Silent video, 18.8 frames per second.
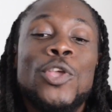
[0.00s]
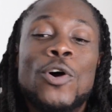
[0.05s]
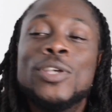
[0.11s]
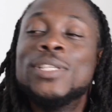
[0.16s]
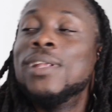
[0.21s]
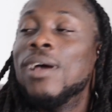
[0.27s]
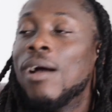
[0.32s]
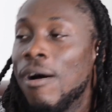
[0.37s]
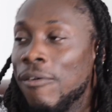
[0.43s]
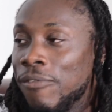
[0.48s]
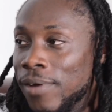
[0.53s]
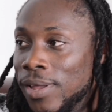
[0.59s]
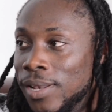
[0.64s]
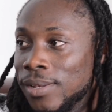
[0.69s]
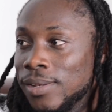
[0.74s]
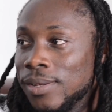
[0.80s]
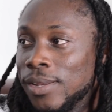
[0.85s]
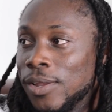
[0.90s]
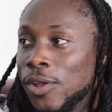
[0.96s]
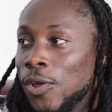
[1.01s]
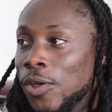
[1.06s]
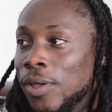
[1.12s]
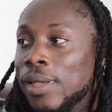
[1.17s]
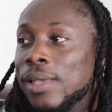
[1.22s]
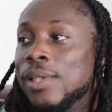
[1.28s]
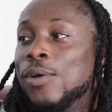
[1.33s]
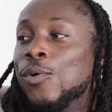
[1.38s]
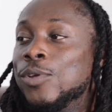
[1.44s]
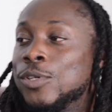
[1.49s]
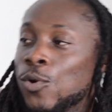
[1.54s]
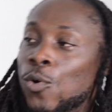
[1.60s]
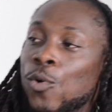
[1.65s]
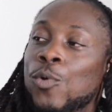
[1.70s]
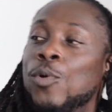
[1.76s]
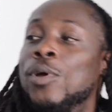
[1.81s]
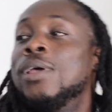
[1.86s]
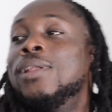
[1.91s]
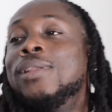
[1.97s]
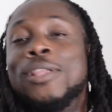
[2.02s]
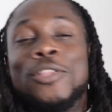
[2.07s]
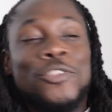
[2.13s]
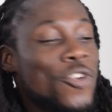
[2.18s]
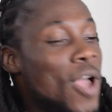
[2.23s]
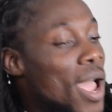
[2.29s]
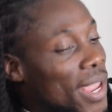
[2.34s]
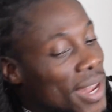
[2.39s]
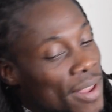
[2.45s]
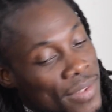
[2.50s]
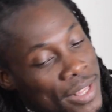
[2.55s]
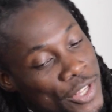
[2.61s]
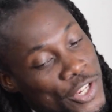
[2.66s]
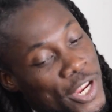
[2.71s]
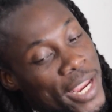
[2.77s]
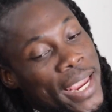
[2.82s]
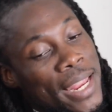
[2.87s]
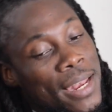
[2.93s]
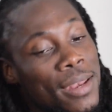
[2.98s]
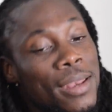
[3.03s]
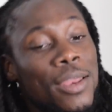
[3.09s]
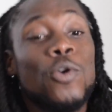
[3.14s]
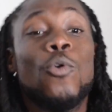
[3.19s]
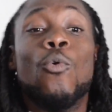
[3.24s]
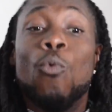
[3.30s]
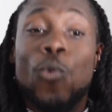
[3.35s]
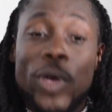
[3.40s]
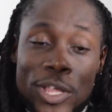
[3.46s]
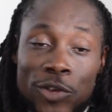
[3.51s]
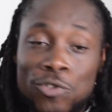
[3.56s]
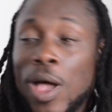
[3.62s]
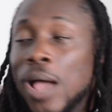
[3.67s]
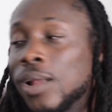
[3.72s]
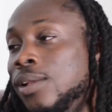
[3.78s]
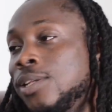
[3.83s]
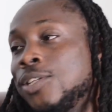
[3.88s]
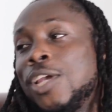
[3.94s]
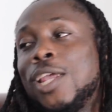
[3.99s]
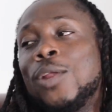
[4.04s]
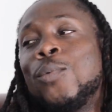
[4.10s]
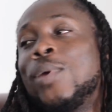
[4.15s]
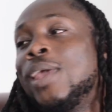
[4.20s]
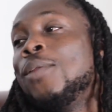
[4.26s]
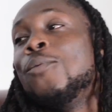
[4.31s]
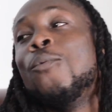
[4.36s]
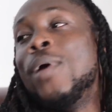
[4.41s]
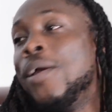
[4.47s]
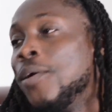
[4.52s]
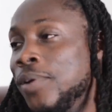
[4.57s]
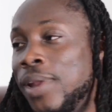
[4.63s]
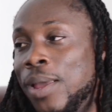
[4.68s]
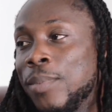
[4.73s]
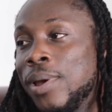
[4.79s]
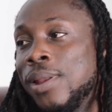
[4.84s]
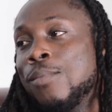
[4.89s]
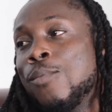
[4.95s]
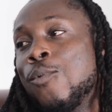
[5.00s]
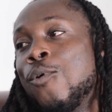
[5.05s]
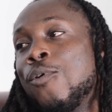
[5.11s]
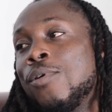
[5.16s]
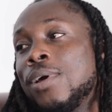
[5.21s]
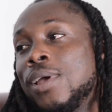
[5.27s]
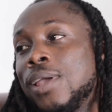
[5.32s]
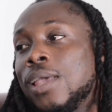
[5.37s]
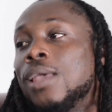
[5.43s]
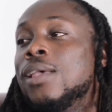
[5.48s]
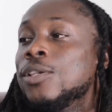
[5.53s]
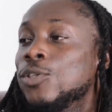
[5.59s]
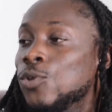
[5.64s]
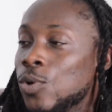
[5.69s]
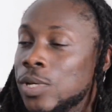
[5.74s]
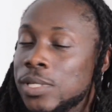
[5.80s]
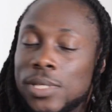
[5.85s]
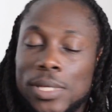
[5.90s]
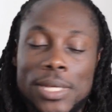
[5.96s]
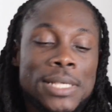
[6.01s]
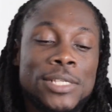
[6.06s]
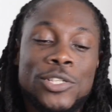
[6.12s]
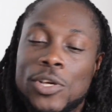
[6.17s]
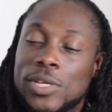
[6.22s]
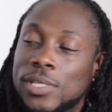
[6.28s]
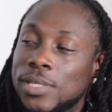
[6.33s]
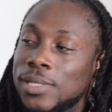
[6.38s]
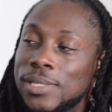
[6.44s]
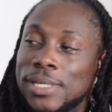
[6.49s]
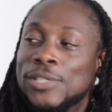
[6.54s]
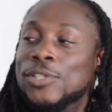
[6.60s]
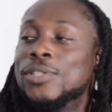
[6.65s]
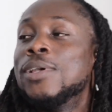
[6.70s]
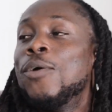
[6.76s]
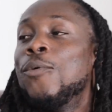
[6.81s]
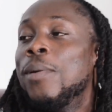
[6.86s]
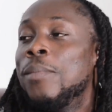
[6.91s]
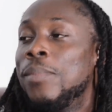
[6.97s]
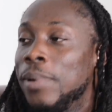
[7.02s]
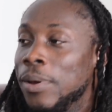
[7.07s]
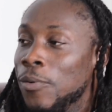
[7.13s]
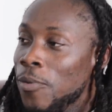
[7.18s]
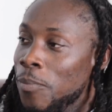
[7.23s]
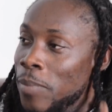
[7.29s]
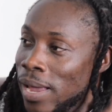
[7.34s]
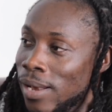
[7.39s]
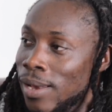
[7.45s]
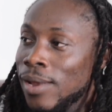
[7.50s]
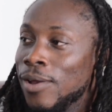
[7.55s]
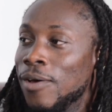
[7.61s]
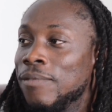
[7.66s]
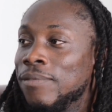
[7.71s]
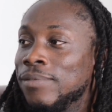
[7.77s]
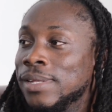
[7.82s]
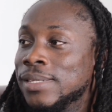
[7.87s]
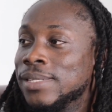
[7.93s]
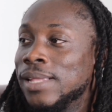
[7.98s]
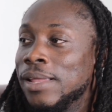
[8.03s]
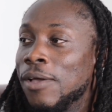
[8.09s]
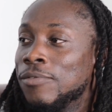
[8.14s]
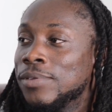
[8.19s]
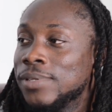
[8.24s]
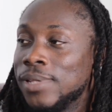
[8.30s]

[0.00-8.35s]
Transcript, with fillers: yours in a coffin. So the dragging of the chain, we drag the chain. We ain't wearing them anymore. Right, right. So right. It's, it's just it's just a rebellion of the of